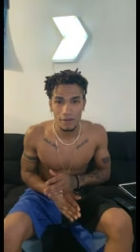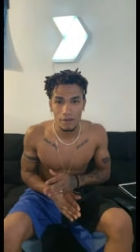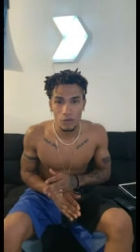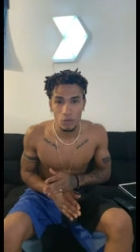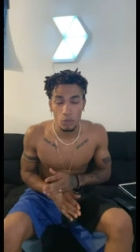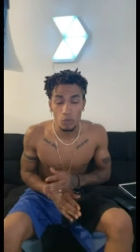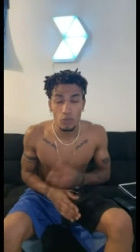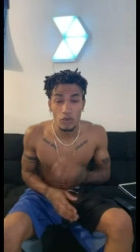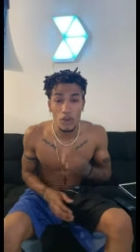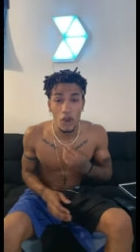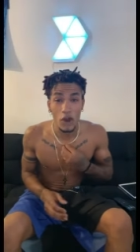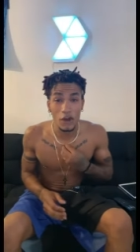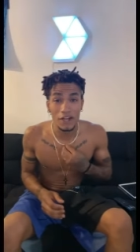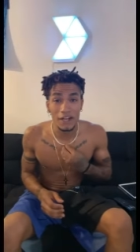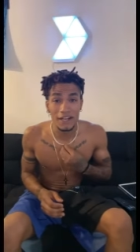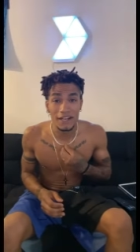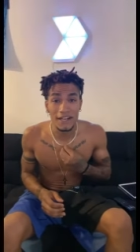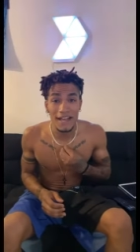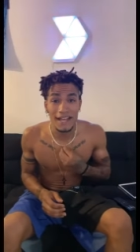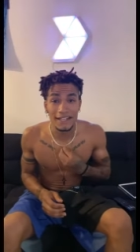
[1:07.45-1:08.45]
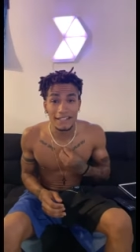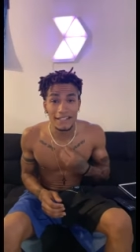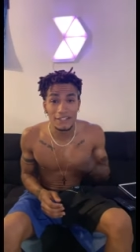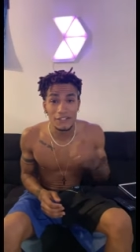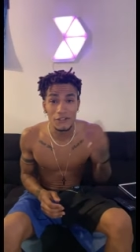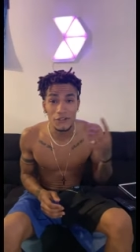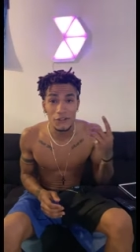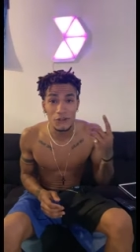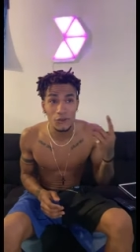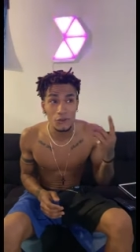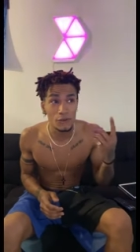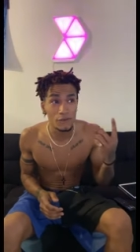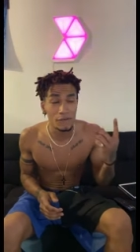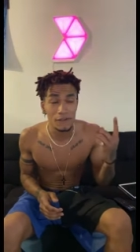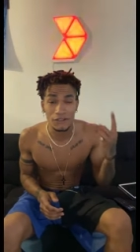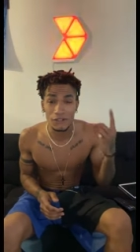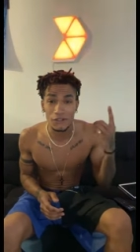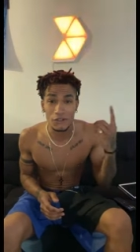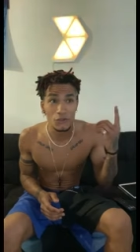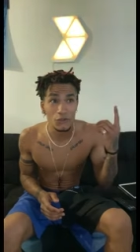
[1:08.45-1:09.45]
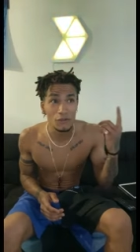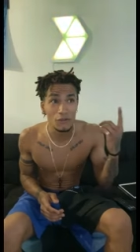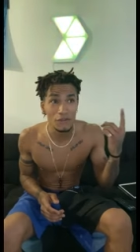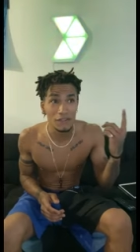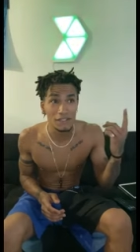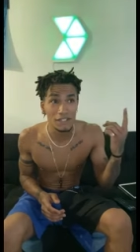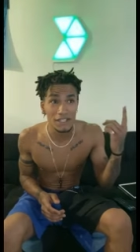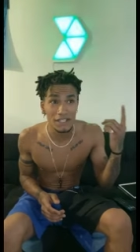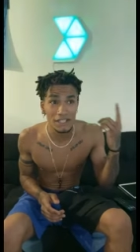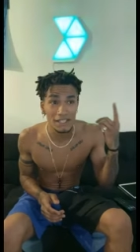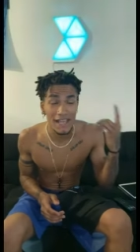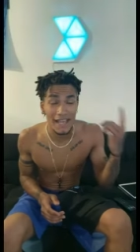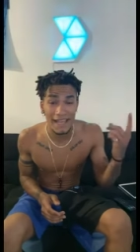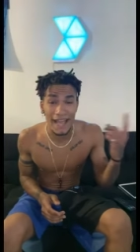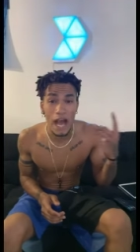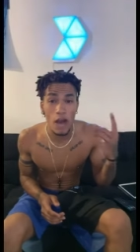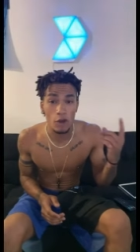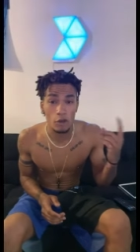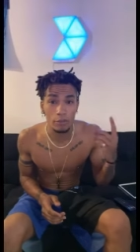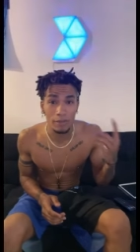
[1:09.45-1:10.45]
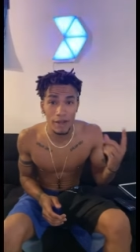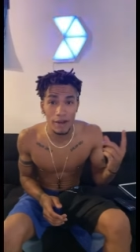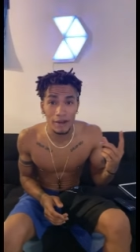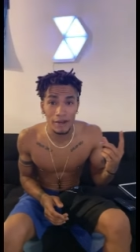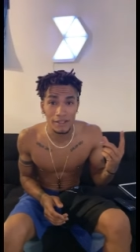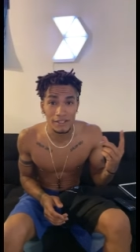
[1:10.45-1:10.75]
We are connected to the universe. The universe is like our parents.